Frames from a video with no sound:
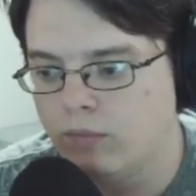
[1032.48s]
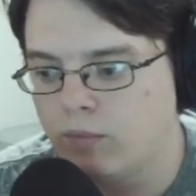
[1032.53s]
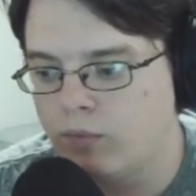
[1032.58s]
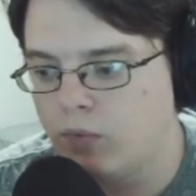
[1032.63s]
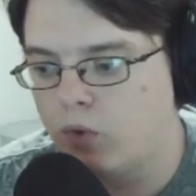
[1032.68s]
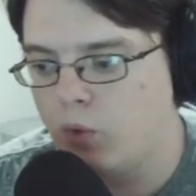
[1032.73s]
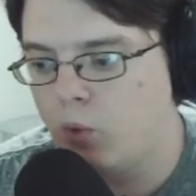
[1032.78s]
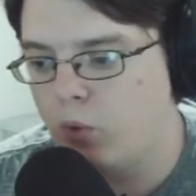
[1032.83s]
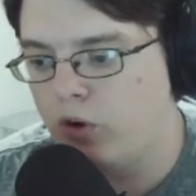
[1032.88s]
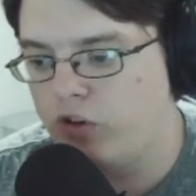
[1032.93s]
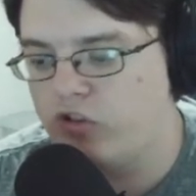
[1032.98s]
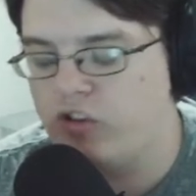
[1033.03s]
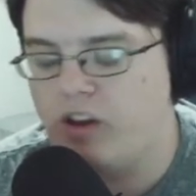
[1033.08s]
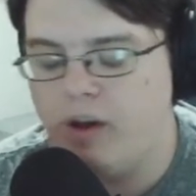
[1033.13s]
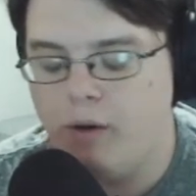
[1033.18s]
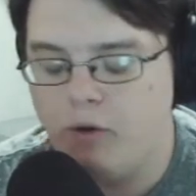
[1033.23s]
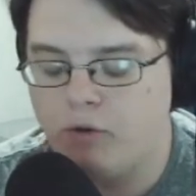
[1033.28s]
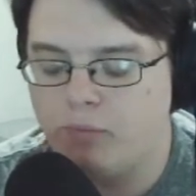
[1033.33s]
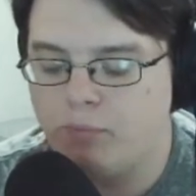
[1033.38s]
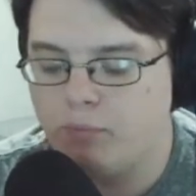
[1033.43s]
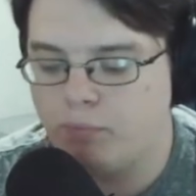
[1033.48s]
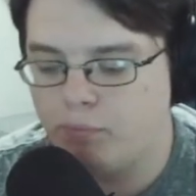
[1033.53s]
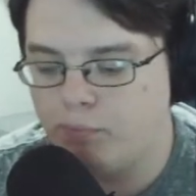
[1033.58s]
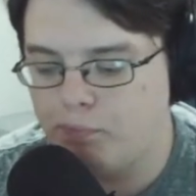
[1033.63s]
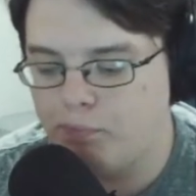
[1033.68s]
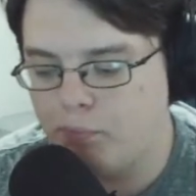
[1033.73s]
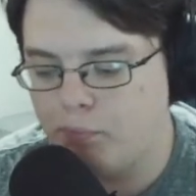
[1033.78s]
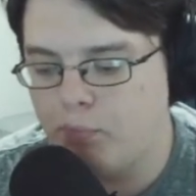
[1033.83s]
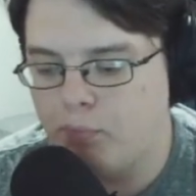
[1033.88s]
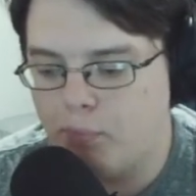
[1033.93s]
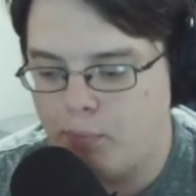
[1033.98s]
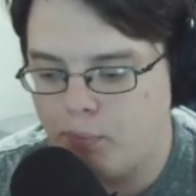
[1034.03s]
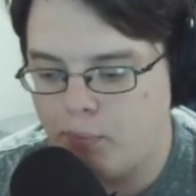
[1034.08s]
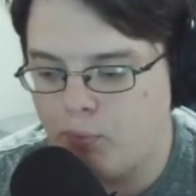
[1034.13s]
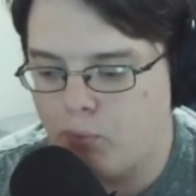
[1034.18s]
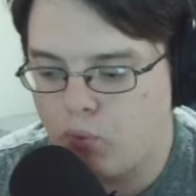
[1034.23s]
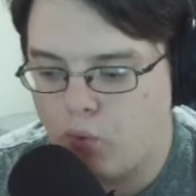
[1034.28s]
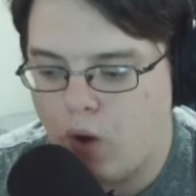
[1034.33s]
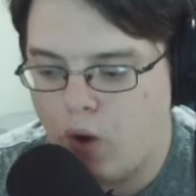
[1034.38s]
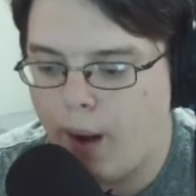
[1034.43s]
Which it was
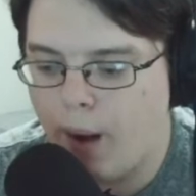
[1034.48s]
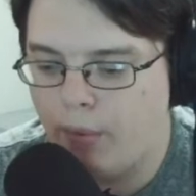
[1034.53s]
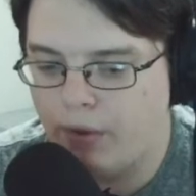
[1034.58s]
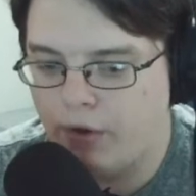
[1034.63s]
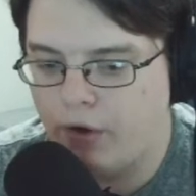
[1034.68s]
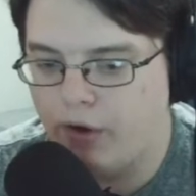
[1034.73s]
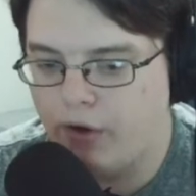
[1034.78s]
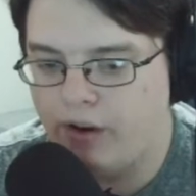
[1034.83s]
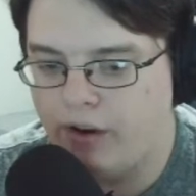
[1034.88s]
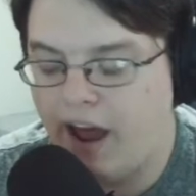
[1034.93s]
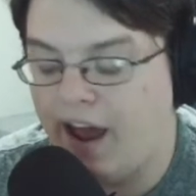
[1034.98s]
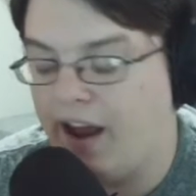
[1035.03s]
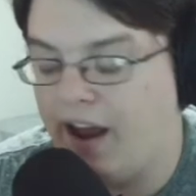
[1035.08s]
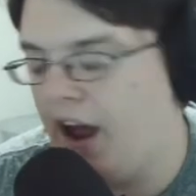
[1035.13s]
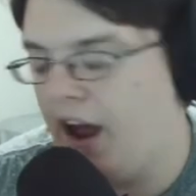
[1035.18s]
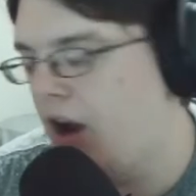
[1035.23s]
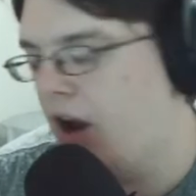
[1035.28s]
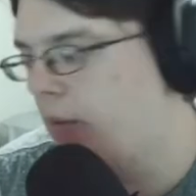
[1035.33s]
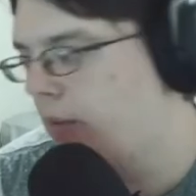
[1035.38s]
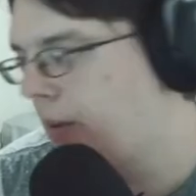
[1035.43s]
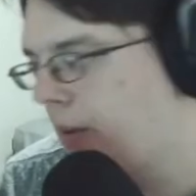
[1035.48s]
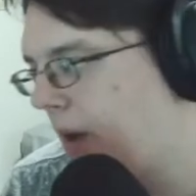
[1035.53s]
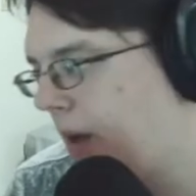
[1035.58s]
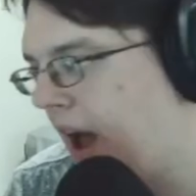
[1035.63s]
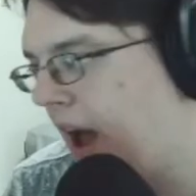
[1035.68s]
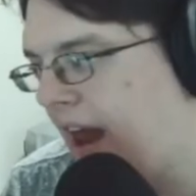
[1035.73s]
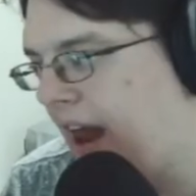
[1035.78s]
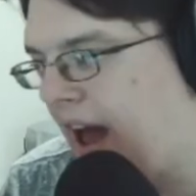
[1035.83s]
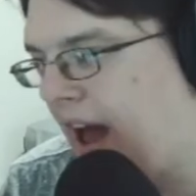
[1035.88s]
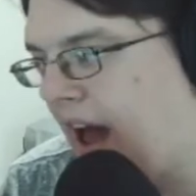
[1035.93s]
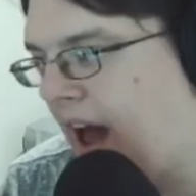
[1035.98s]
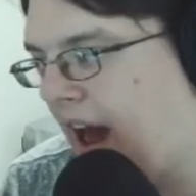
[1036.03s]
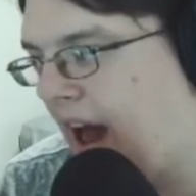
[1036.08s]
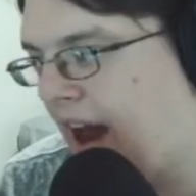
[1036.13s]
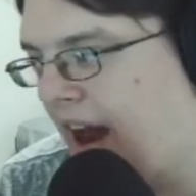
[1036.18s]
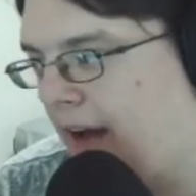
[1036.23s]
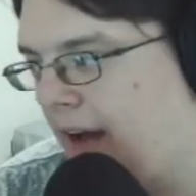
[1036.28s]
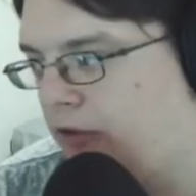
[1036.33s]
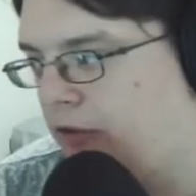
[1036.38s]
probably already. I don't remember. I'd have to